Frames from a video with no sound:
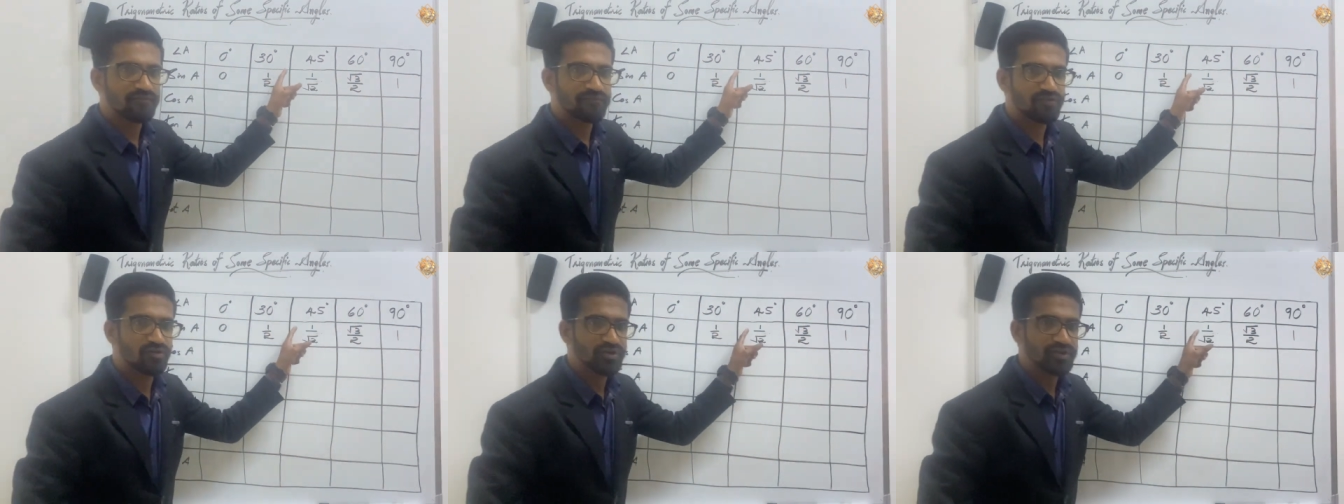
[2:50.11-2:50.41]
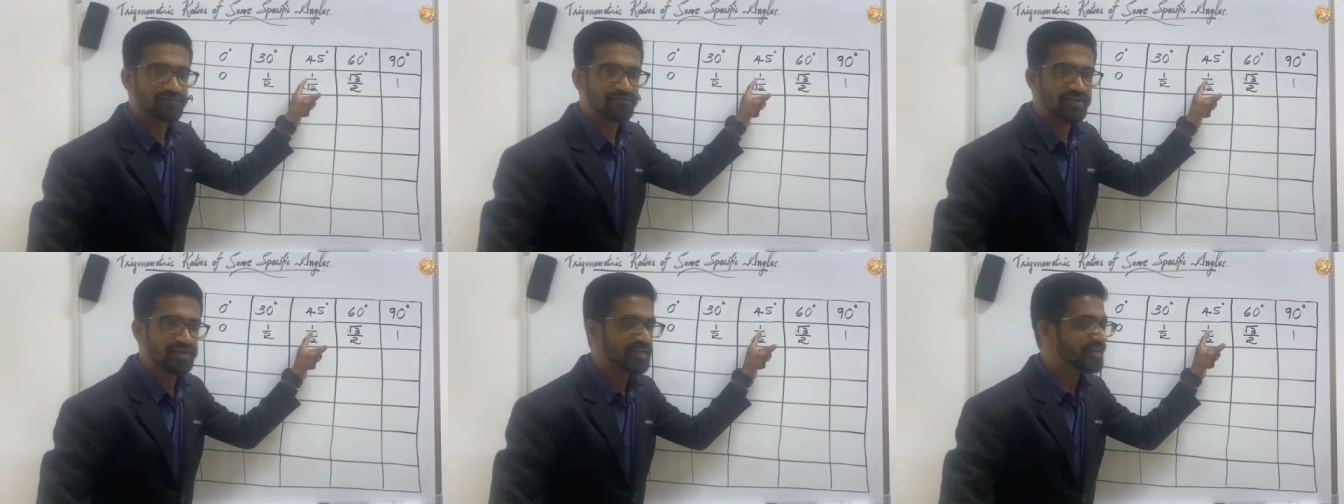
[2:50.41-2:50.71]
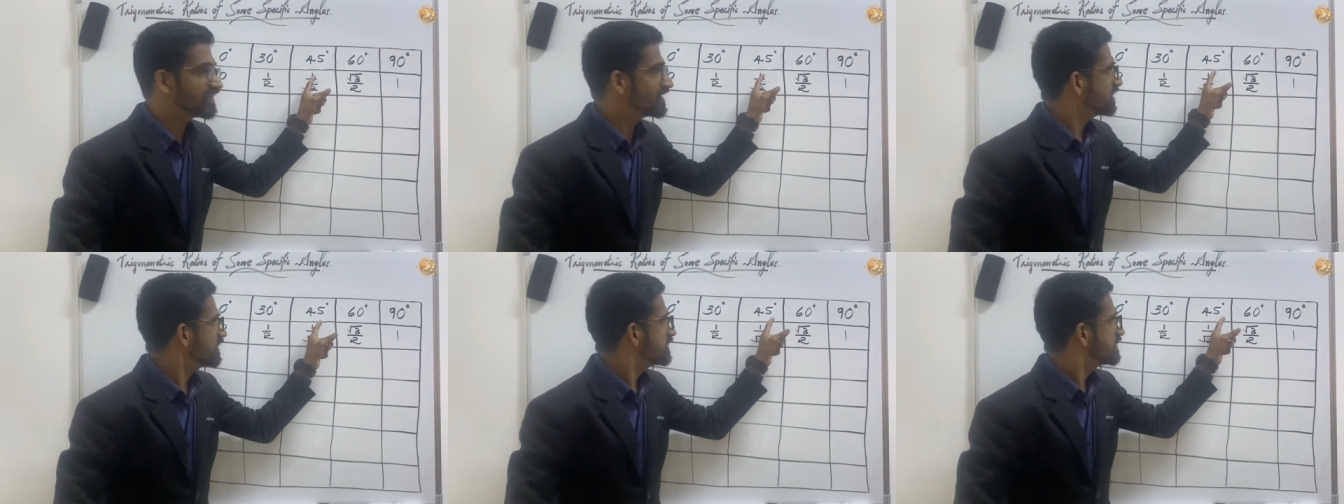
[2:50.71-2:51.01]
45
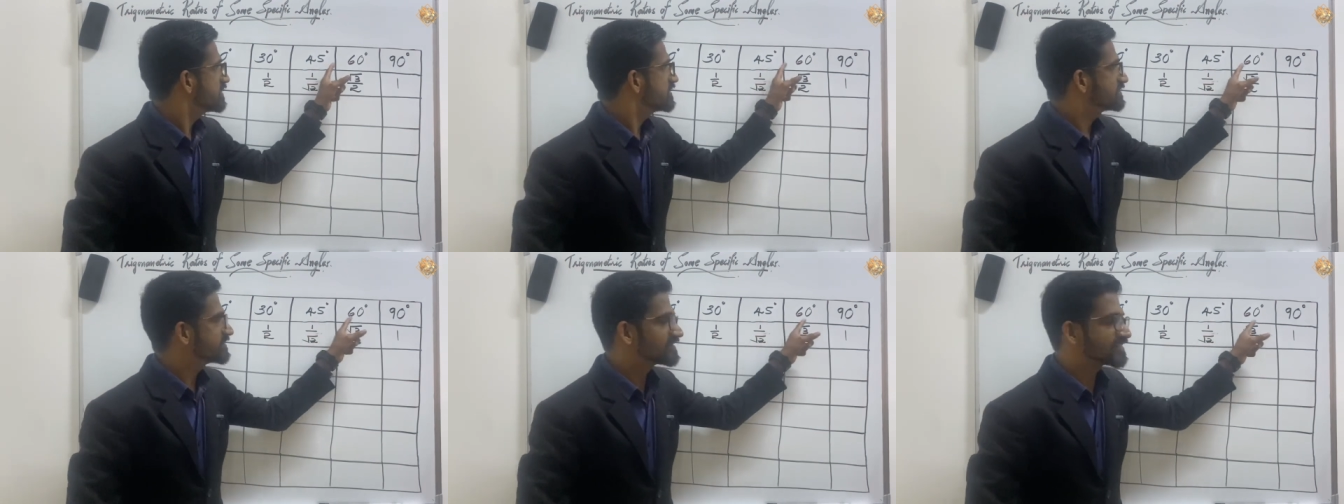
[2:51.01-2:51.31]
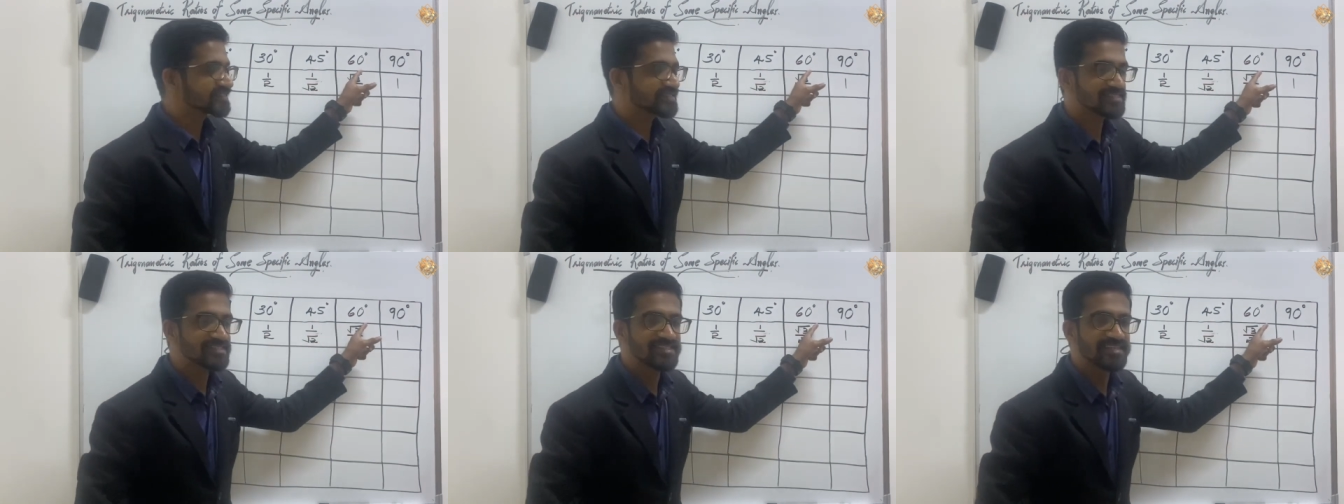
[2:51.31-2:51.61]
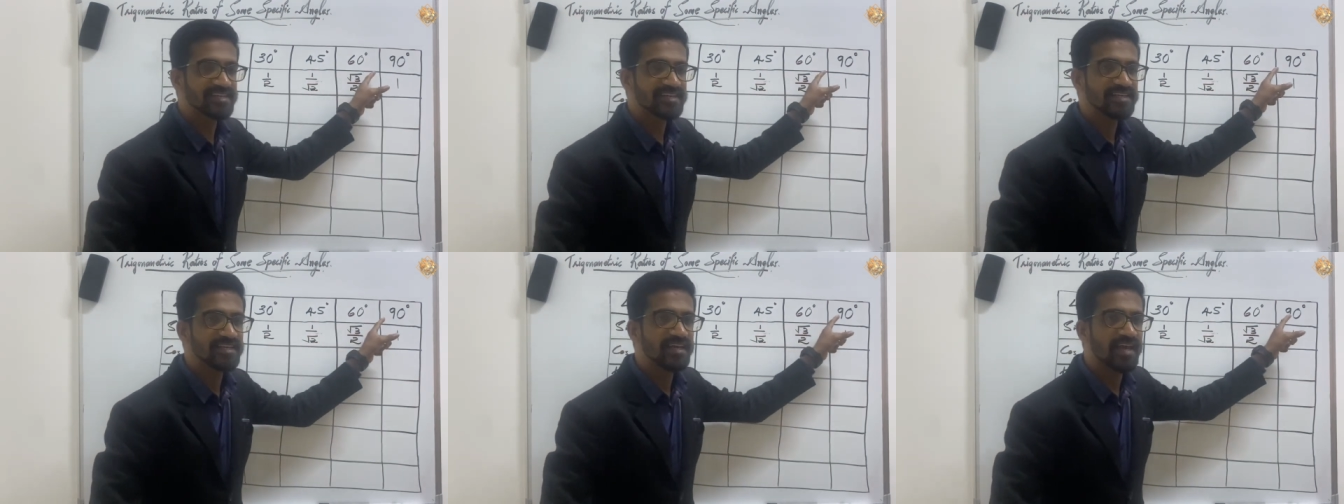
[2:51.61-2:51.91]
degree, 60
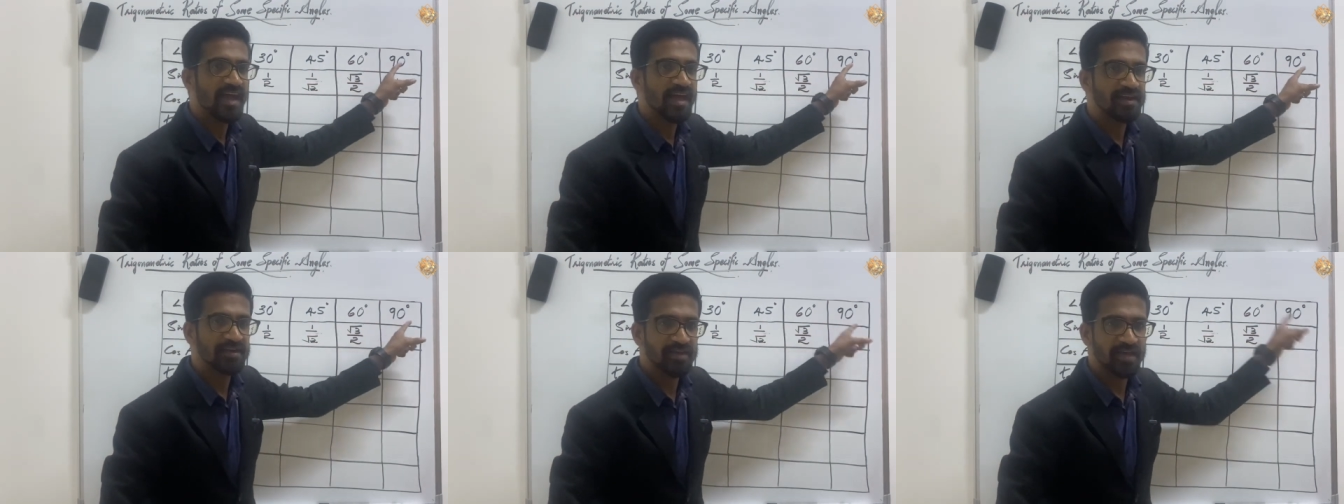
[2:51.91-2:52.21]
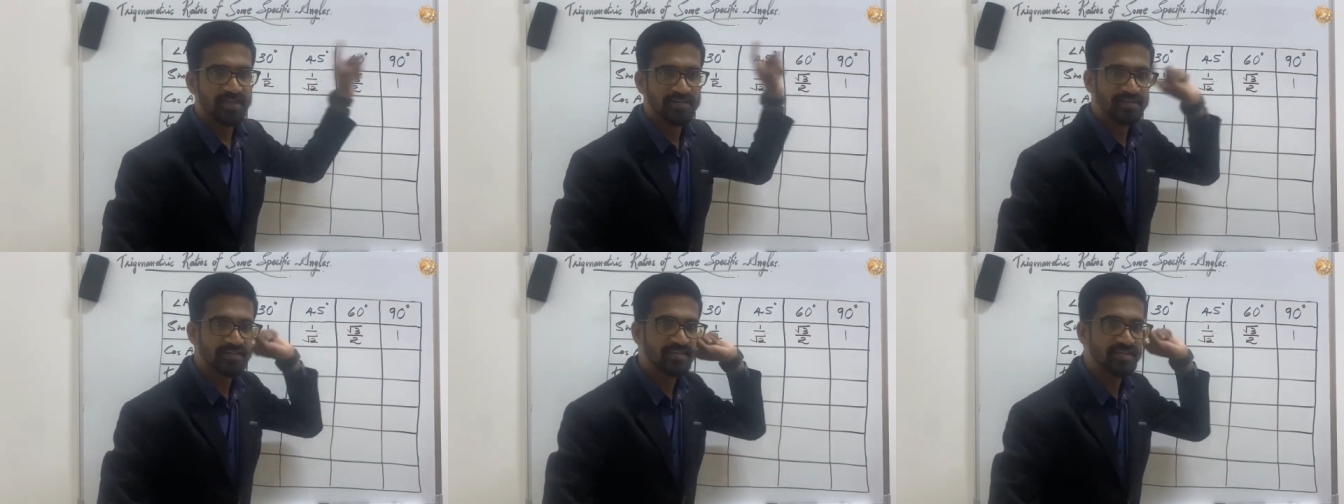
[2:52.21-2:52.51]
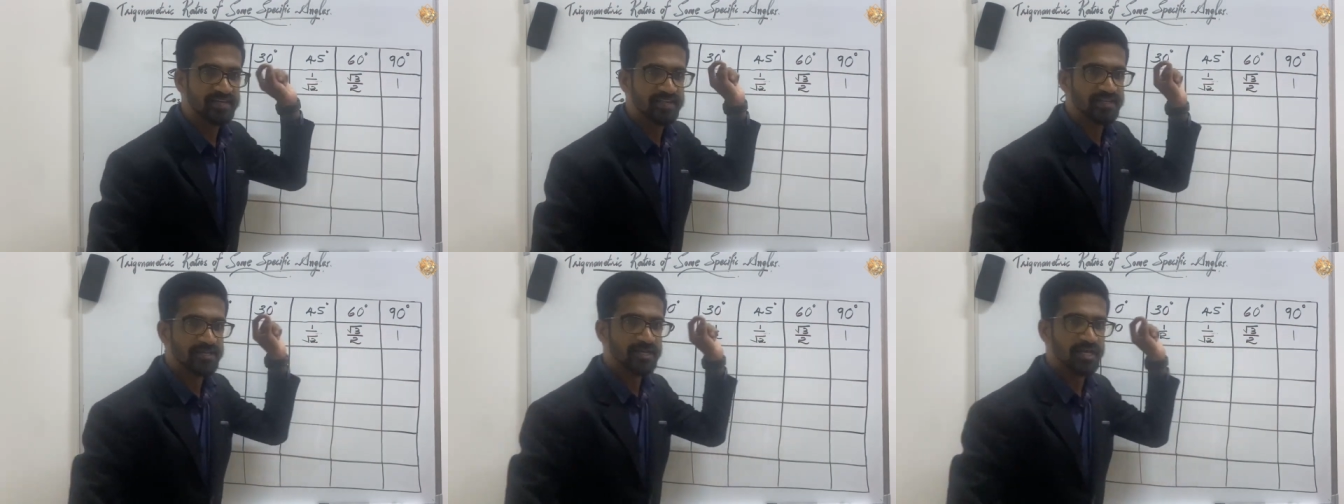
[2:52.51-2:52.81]
degree, and 90
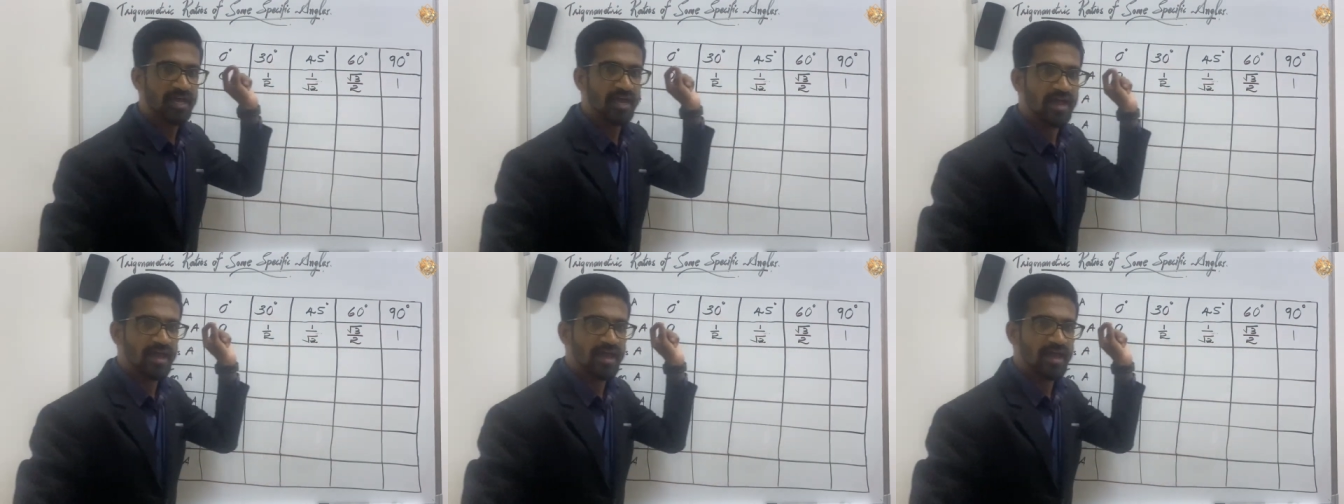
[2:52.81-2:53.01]
degree.